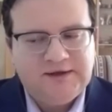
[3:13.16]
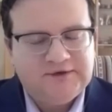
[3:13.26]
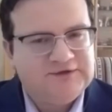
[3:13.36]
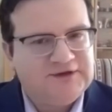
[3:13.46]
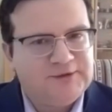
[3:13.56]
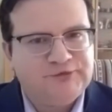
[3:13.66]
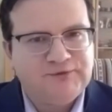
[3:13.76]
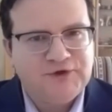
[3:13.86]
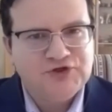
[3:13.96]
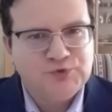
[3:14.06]
has said
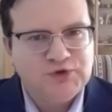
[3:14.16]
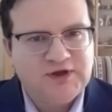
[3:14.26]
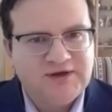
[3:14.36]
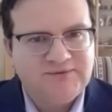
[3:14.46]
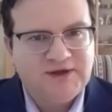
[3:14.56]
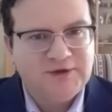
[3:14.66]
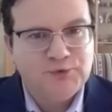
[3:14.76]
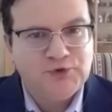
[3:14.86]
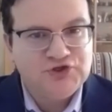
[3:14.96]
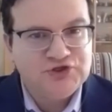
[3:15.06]
observation without
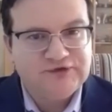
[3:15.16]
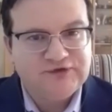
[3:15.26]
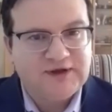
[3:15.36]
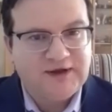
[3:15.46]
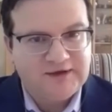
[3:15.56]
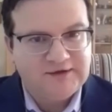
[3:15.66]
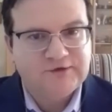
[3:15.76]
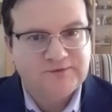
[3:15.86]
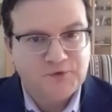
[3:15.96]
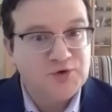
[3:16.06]
evaluation is the
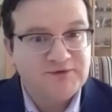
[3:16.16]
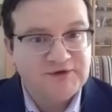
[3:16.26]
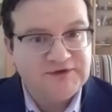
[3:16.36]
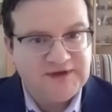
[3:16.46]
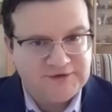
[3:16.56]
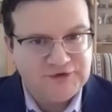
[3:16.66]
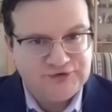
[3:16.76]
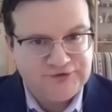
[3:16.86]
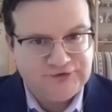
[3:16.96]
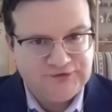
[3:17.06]
highest form of
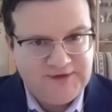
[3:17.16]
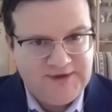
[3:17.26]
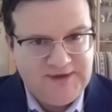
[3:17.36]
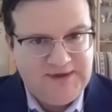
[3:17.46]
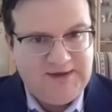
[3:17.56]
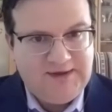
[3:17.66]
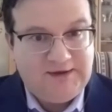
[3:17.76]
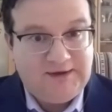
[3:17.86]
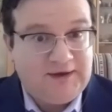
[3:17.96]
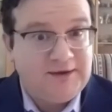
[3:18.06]
intelligence mm.
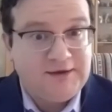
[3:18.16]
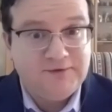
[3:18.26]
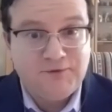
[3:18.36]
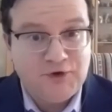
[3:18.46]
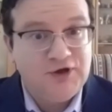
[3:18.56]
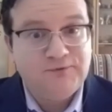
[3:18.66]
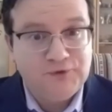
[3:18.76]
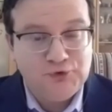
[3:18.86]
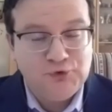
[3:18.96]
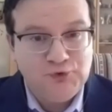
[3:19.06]
and i think very
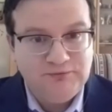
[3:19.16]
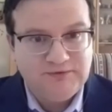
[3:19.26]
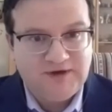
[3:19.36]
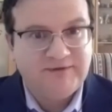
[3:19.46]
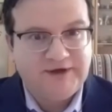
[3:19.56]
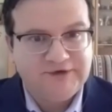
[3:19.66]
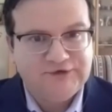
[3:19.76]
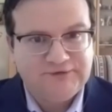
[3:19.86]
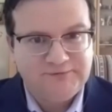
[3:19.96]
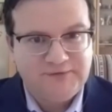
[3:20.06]
few of
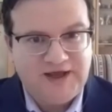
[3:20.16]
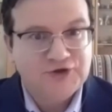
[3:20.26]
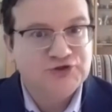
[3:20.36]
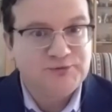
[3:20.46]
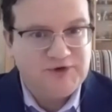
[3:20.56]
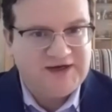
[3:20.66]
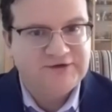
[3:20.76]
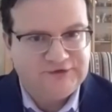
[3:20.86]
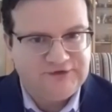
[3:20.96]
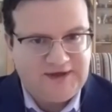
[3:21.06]
us actually
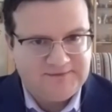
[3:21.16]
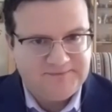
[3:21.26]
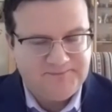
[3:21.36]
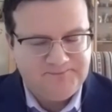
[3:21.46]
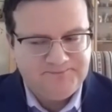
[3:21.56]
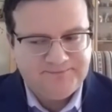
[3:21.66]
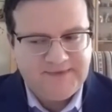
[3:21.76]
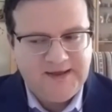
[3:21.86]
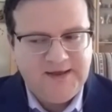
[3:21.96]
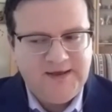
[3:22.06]
practice that
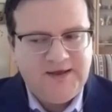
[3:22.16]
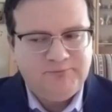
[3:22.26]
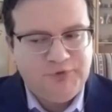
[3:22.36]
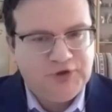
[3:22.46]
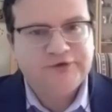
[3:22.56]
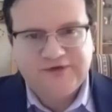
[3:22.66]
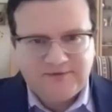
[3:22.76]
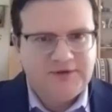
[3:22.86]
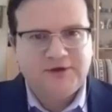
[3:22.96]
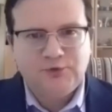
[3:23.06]
mm-hmm because
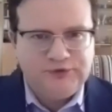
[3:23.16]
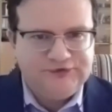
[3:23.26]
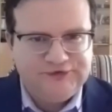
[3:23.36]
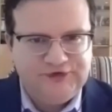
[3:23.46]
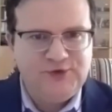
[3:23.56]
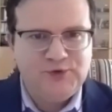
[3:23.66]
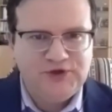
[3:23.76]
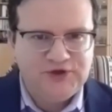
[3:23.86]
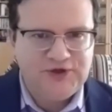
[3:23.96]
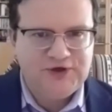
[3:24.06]
everything we see,
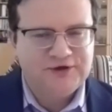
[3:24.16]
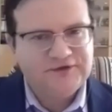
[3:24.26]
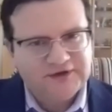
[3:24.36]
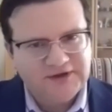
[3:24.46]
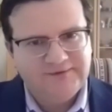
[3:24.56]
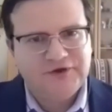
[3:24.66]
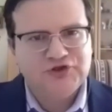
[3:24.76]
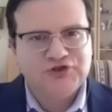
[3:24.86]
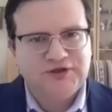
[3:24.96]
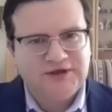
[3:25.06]
we hear on
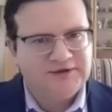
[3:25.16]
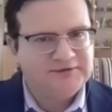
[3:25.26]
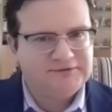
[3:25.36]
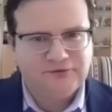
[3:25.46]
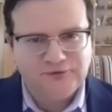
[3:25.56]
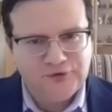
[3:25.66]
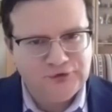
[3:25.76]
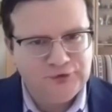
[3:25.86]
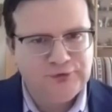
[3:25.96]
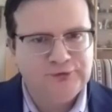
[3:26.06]
television, on
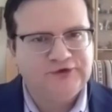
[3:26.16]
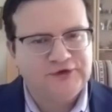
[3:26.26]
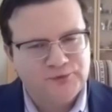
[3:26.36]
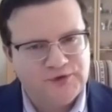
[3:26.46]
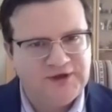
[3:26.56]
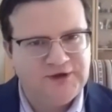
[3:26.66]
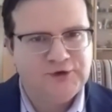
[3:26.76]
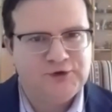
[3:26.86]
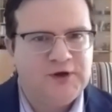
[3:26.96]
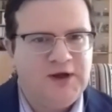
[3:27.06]
the news, on the
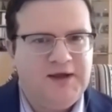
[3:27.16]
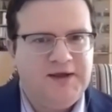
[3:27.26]
radio,